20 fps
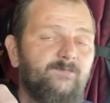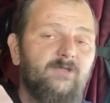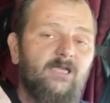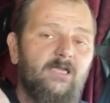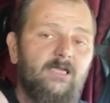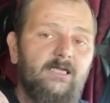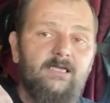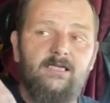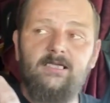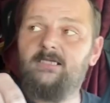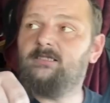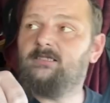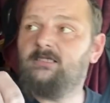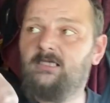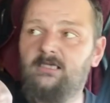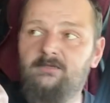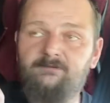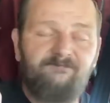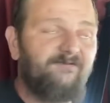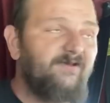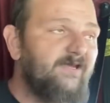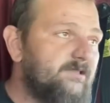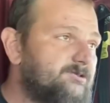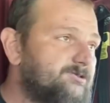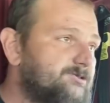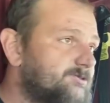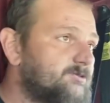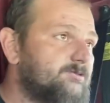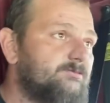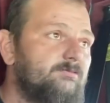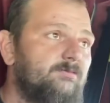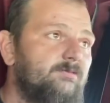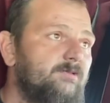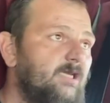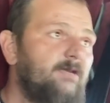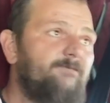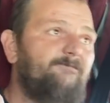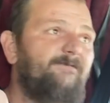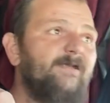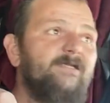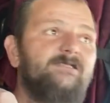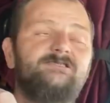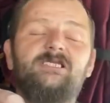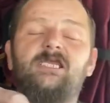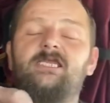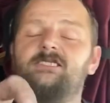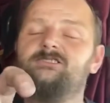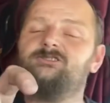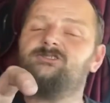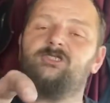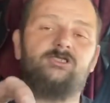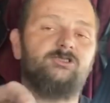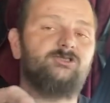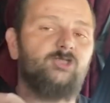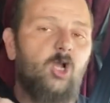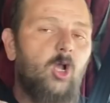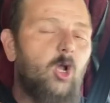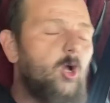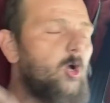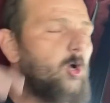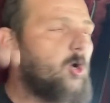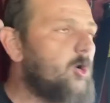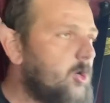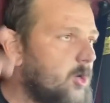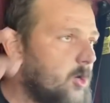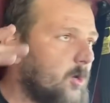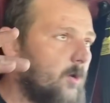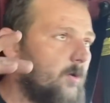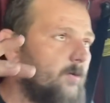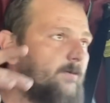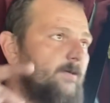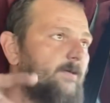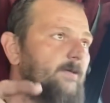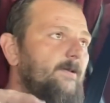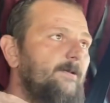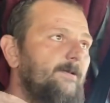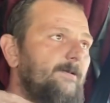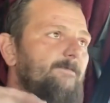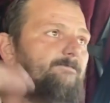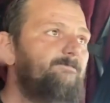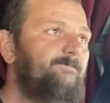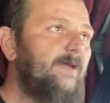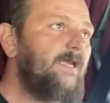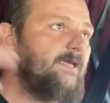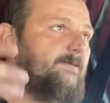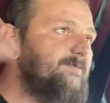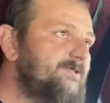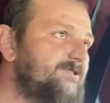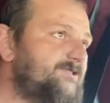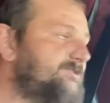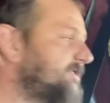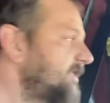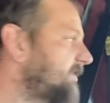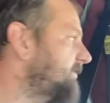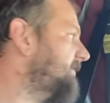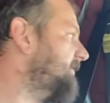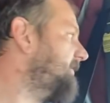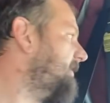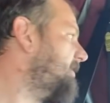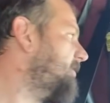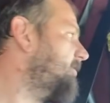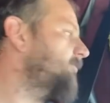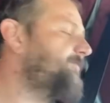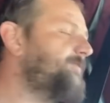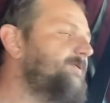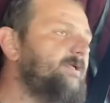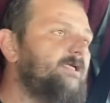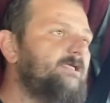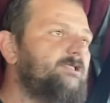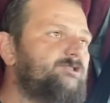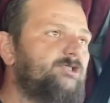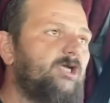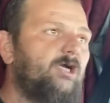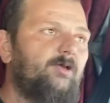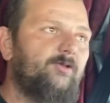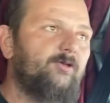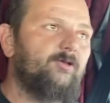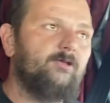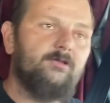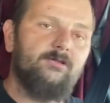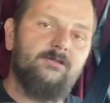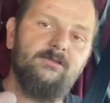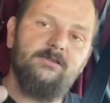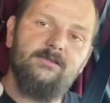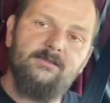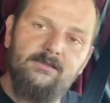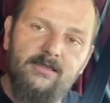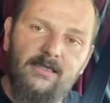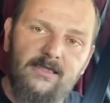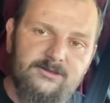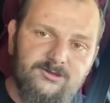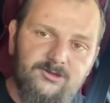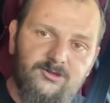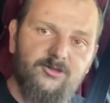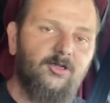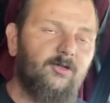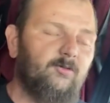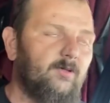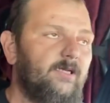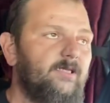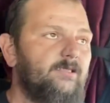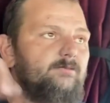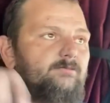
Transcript: And if it's if it takes us all babysitting and helping each other, let's do it.